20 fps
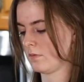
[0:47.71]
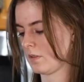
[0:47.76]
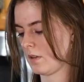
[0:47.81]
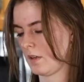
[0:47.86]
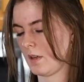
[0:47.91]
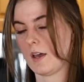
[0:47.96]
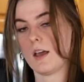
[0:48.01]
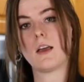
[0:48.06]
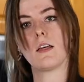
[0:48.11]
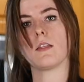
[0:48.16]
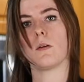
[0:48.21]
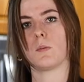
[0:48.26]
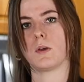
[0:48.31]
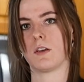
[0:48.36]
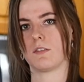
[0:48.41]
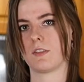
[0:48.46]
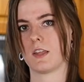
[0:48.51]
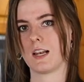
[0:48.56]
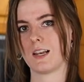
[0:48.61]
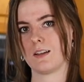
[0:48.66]
Okay, and then we
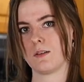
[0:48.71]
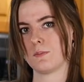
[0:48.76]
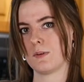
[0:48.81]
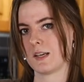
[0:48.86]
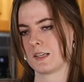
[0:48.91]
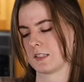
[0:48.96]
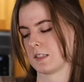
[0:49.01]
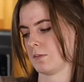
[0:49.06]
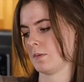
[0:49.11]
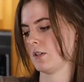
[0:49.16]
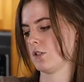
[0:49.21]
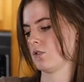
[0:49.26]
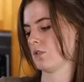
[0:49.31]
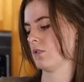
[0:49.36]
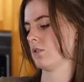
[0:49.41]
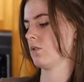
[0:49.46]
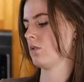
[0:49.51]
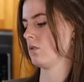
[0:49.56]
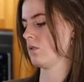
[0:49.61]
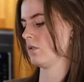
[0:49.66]
give that a little mix to make sure
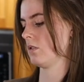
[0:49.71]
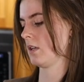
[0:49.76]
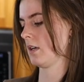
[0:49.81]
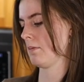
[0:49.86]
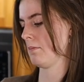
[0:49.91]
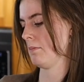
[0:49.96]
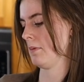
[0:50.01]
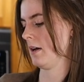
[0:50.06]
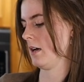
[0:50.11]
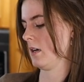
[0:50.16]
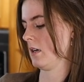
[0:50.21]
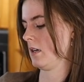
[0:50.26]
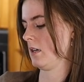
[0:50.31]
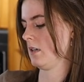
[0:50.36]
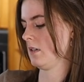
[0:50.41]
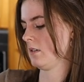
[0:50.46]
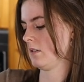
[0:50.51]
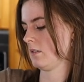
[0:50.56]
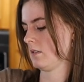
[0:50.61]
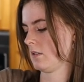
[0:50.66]
it's all
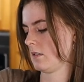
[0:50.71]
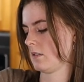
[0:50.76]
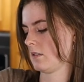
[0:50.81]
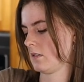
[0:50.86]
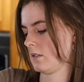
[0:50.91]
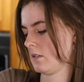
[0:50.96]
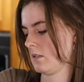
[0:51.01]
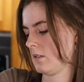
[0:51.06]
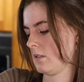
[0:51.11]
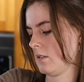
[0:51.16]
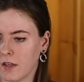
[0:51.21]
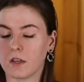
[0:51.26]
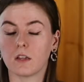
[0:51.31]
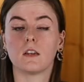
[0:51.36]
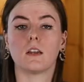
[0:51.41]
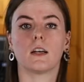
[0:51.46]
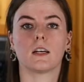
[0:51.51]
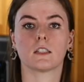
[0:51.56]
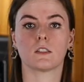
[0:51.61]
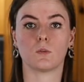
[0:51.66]
combined.
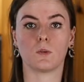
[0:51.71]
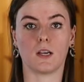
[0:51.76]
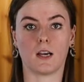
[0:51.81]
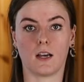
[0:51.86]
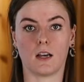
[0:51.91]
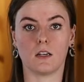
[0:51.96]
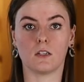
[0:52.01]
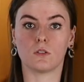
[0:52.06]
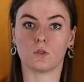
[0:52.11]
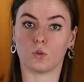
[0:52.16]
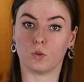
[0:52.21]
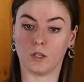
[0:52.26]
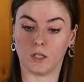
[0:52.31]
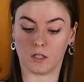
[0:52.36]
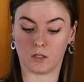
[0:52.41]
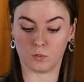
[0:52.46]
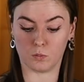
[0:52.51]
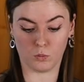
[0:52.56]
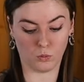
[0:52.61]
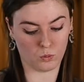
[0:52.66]
Next we add
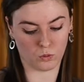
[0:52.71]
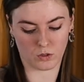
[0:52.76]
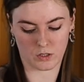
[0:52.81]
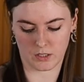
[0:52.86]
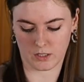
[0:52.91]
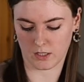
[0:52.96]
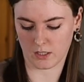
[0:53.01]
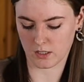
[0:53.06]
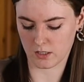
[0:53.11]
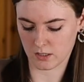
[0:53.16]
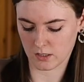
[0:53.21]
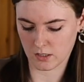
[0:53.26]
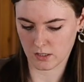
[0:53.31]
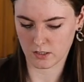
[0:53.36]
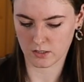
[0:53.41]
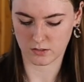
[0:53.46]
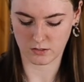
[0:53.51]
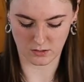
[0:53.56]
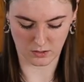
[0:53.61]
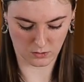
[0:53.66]
oil and water.
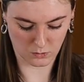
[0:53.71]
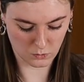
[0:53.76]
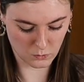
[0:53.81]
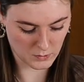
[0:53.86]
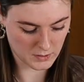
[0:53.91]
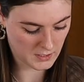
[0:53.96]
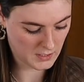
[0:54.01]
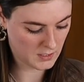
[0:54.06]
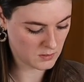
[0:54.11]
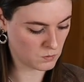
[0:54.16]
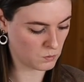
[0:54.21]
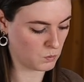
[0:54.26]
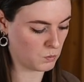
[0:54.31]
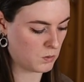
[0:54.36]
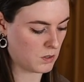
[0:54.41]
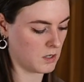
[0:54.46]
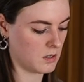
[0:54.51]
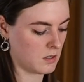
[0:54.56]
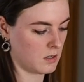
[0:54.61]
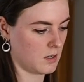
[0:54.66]
So we need
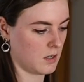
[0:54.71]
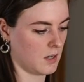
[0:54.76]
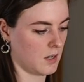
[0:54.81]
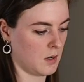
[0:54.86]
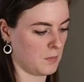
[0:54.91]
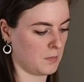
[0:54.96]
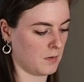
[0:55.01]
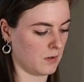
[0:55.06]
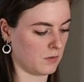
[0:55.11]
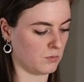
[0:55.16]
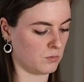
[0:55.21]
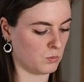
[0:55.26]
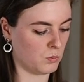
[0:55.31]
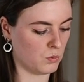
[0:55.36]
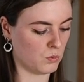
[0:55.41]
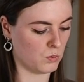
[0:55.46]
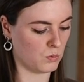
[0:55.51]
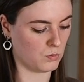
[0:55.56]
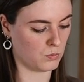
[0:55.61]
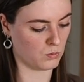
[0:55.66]
1 cup of
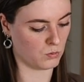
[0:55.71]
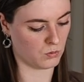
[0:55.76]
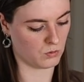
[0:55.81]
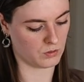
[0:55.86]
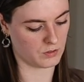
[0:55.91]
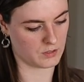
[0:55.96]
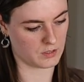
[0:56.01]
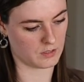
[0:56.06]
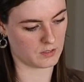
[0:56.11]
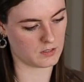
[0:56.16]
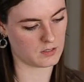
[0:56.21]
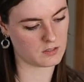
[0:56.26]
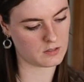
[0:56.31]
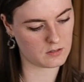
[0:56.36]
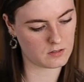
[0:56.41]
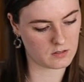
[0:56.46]
warm water